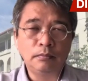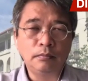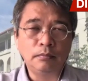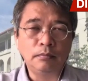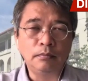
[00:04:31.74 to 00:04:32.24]

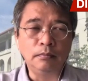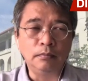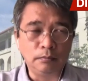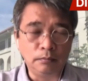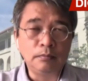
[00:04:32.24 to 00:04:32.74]

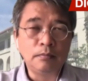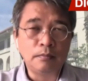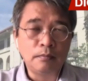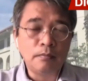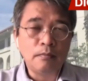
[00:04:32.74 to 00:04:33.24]

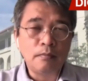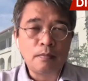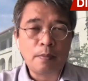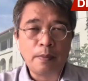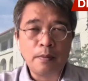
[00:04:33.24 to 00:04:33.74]

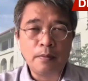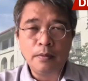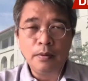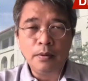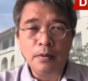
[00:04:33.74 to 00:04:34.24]

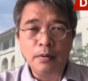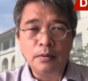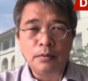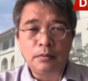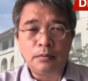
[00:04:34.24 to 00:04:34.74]

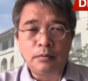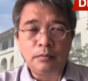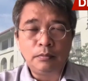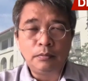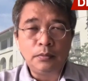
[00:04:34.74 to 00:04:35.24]

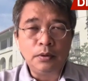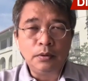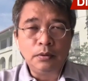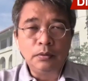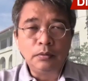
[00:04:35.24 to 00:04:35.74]

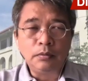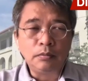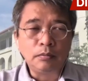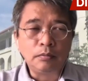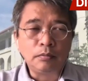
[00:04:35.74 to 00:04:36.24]

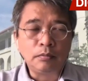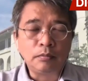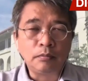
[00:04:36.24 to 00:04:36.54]
The person shown says nothing.